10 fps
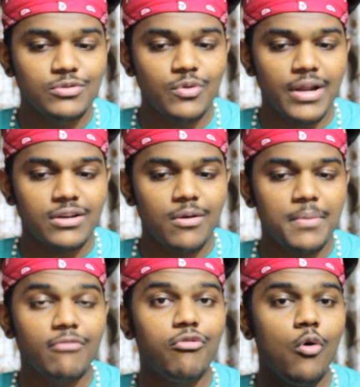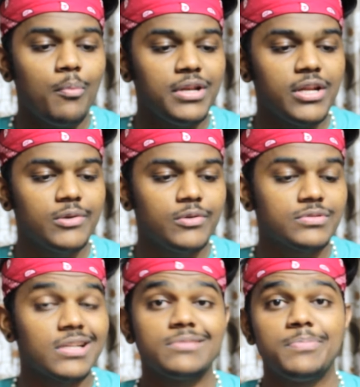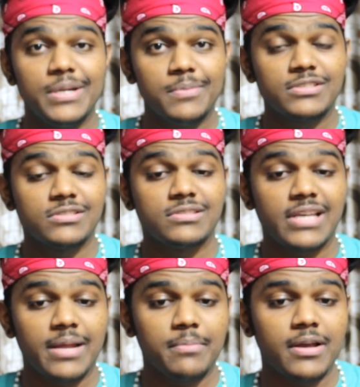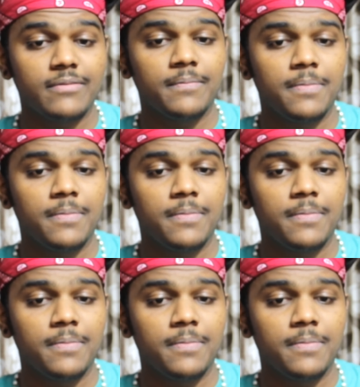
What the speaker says: views right now, man. 4 million views, that's pretty much insane, man.